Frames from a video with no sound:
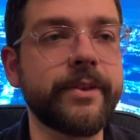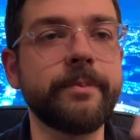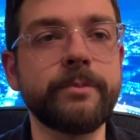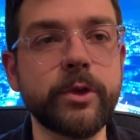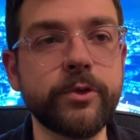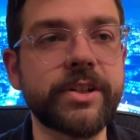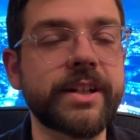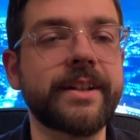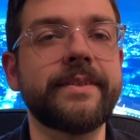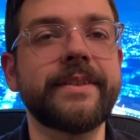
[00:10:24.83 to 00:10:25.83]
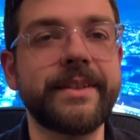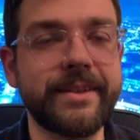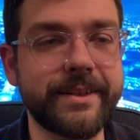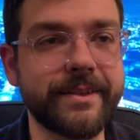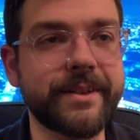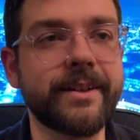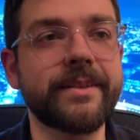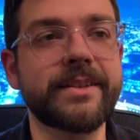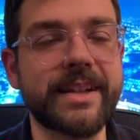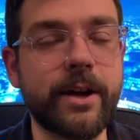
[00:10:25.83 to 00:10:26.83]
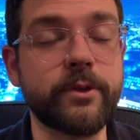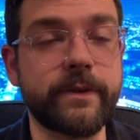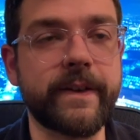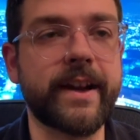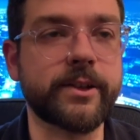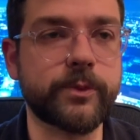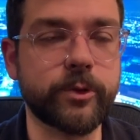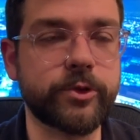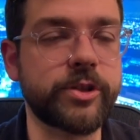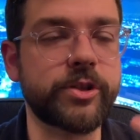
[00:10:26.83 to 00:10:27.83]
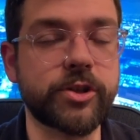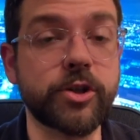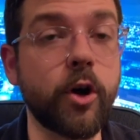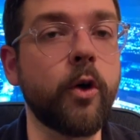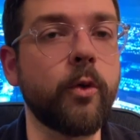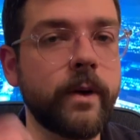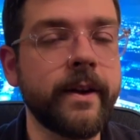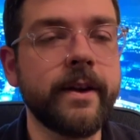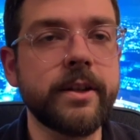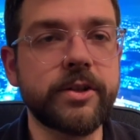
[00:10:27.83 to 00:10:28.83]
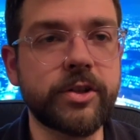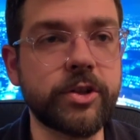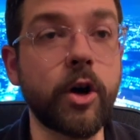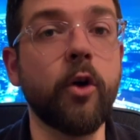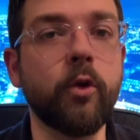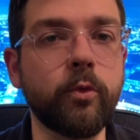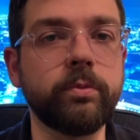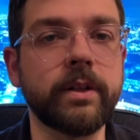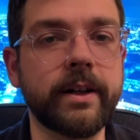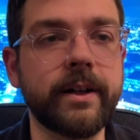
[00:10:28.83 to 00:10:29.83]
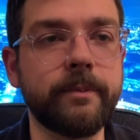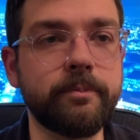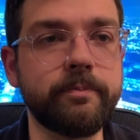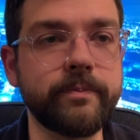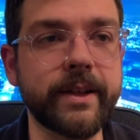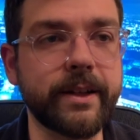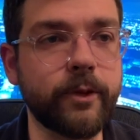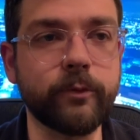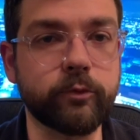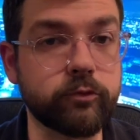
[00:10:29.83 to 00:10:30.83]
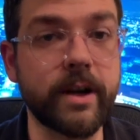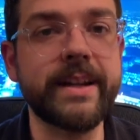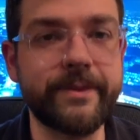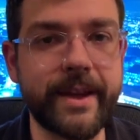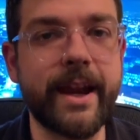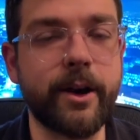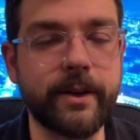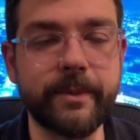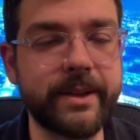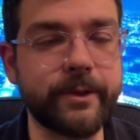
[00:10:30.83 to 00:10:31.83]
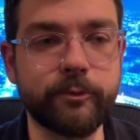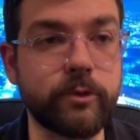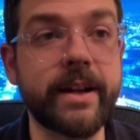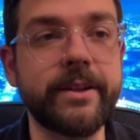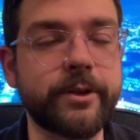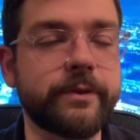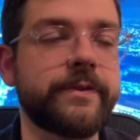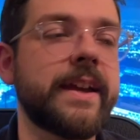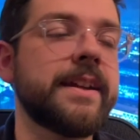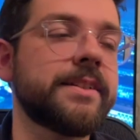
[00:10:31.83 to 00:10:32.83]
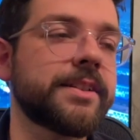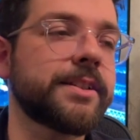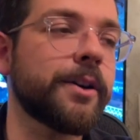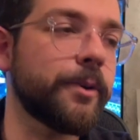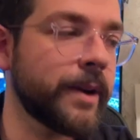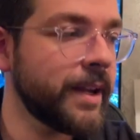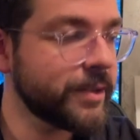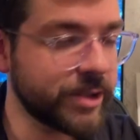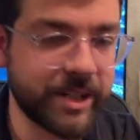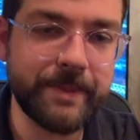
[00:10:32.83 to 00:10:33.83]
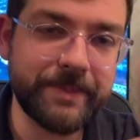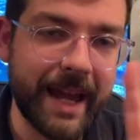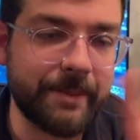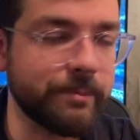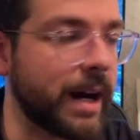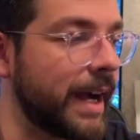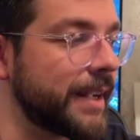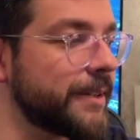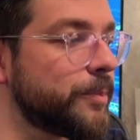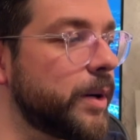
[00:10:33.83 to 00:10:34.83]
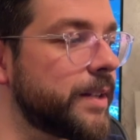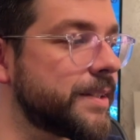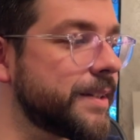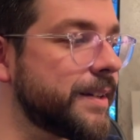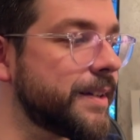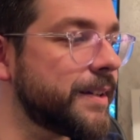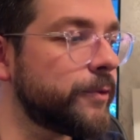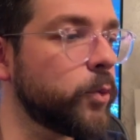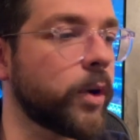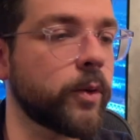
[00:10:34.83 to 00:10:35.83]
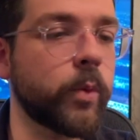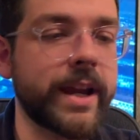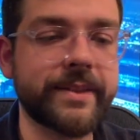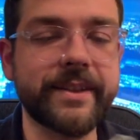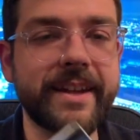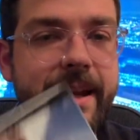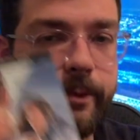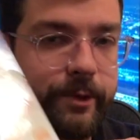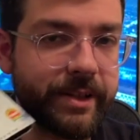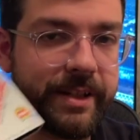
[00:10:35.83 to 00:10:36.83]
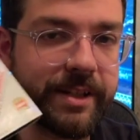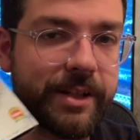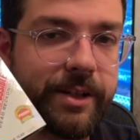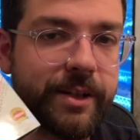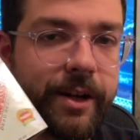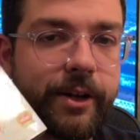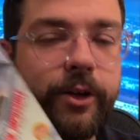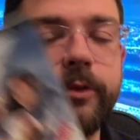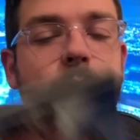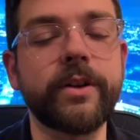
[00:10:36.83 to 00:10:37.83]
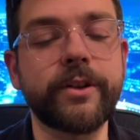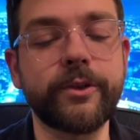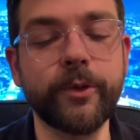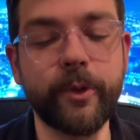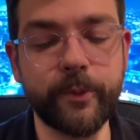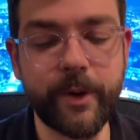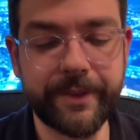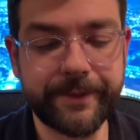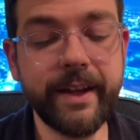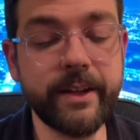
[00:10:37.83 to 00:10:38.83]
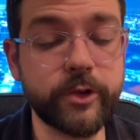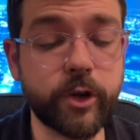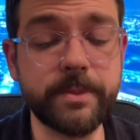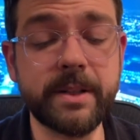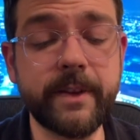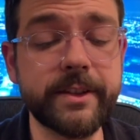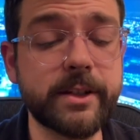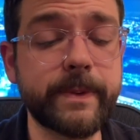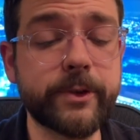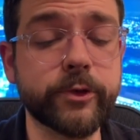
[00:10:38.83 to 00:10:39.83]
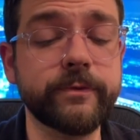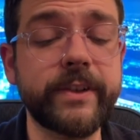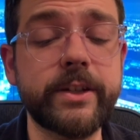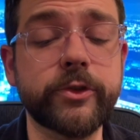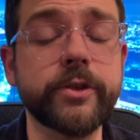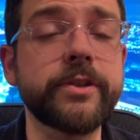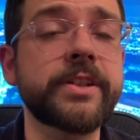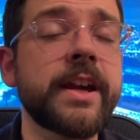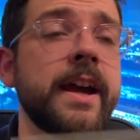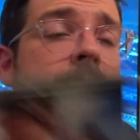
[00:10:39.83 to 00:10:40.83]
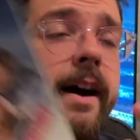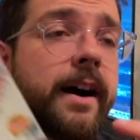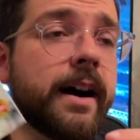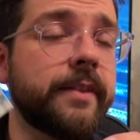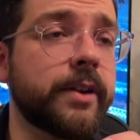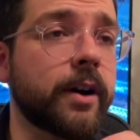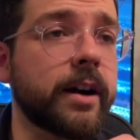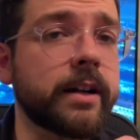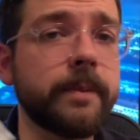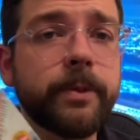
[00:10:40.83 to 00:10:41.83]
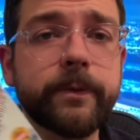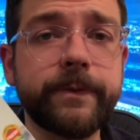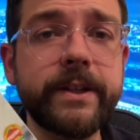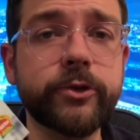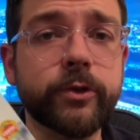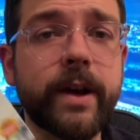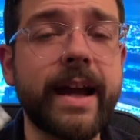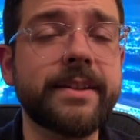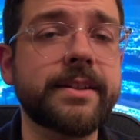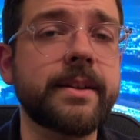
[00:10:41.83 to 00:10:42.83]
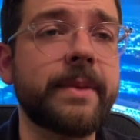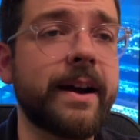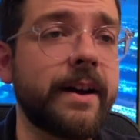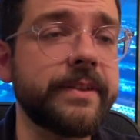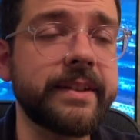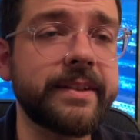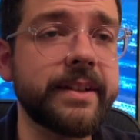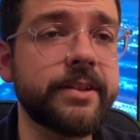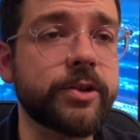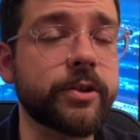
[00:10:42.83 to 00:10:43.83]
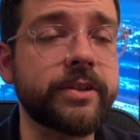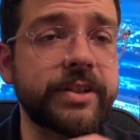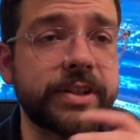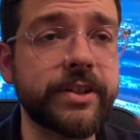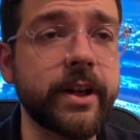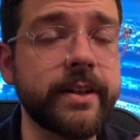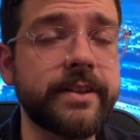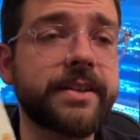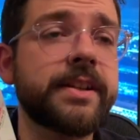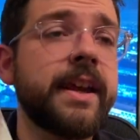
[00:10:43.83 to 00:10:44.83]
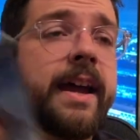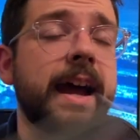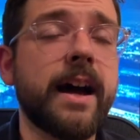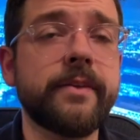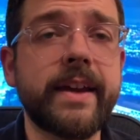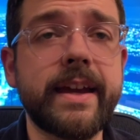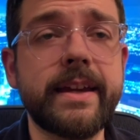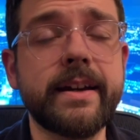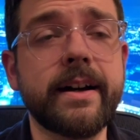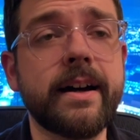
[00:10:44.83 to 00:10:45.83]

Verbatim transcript: music and the sound effects were just so you know, right there. I mean, they're right in your face. So just keep that in mind. But if you want to wake the neighbors, this is a good one to do it with. In terms of other special features, there are a couple featurettes about how they did certain stunts, how they